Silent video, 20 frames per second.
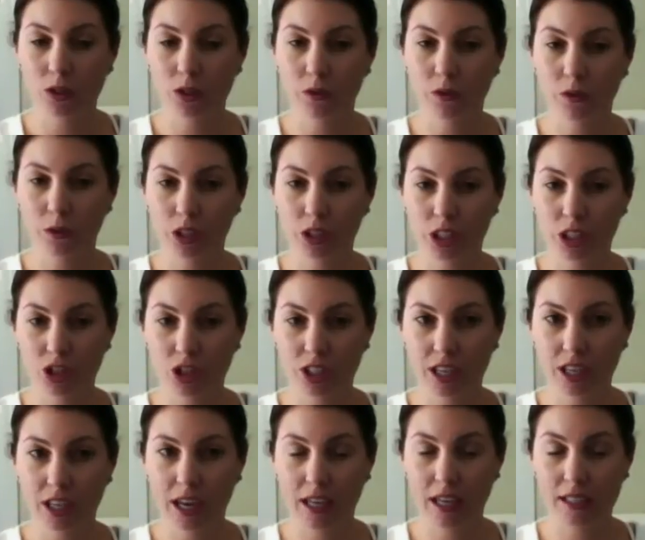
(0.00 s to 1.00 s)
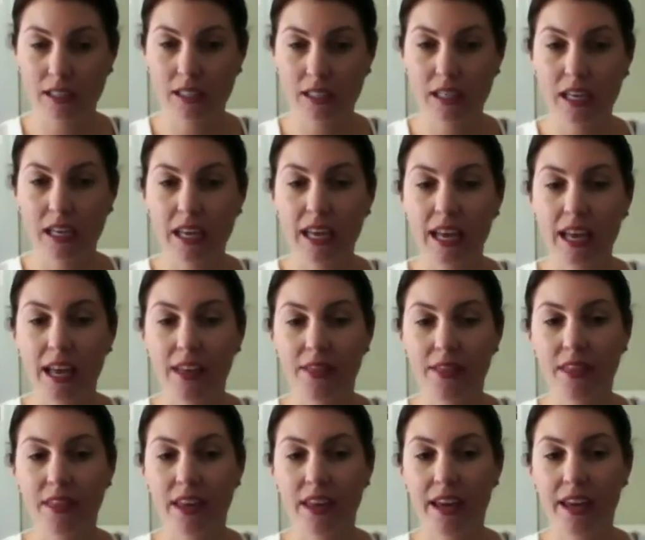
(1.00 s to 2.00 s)
for each guest, and
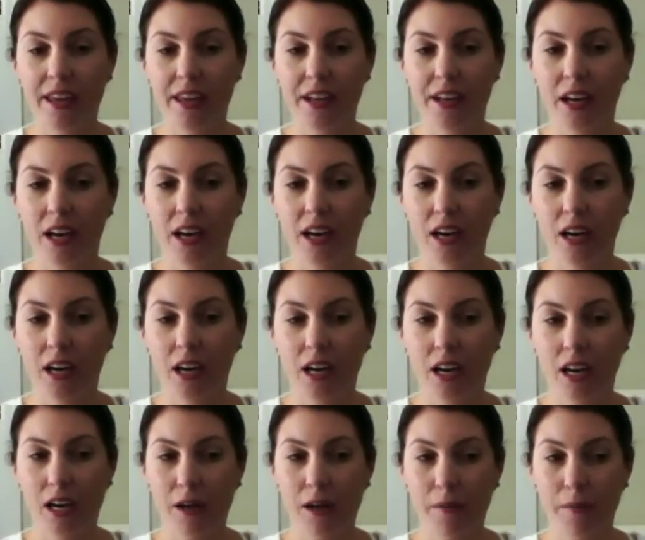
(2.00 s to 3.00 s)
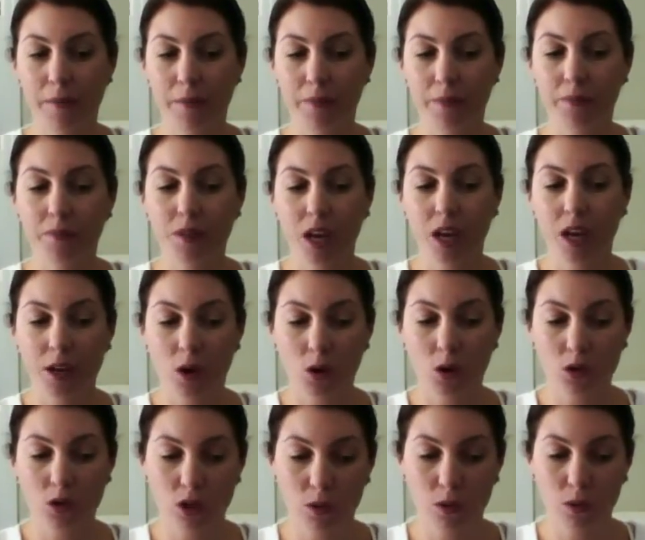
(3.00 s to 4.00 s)
then I
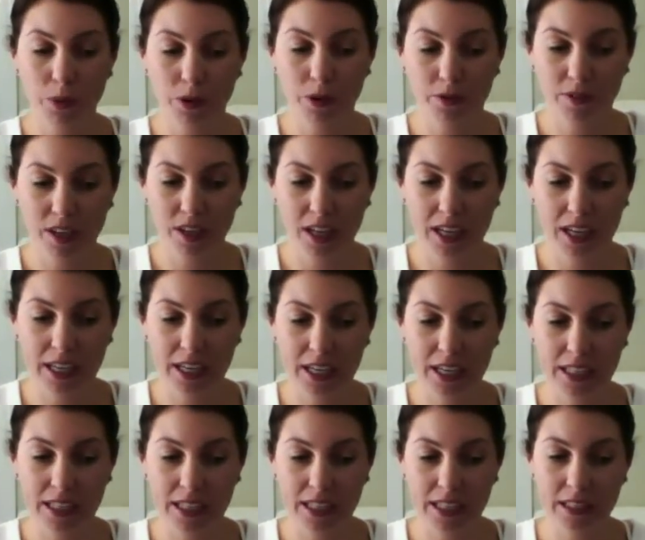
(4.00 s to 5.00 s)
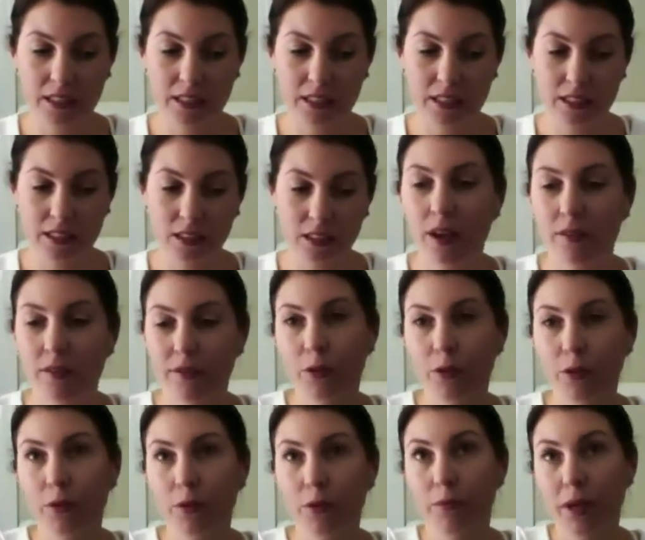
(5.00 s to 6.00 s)
also provide, so
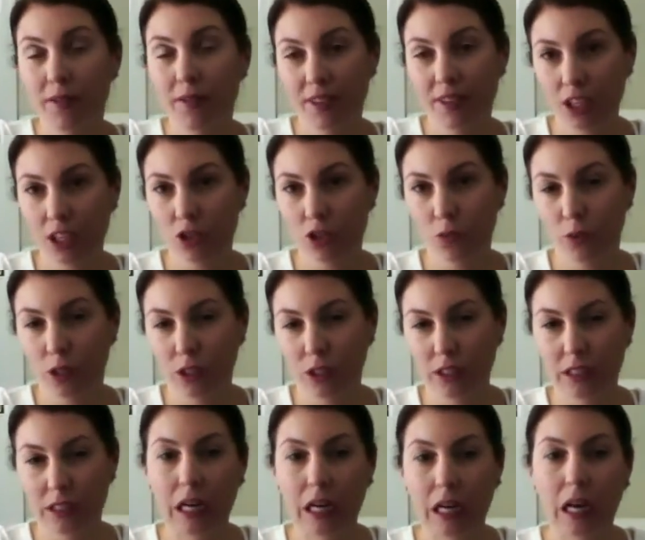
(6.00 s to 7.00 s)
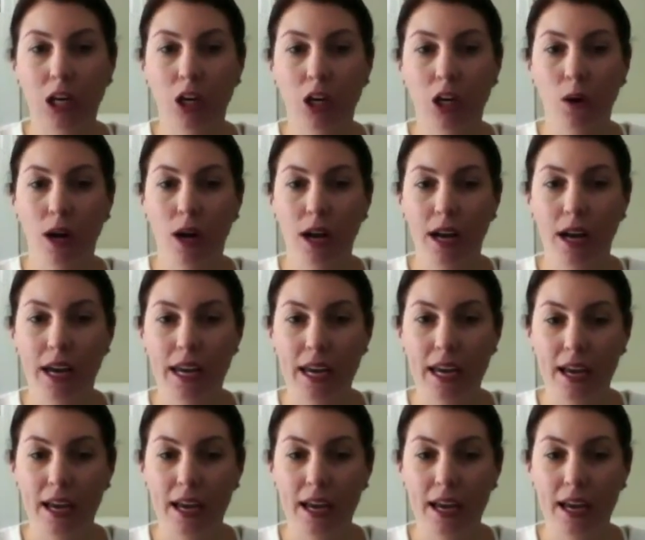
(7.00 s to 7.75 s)
for my vacation rental in Tahoe,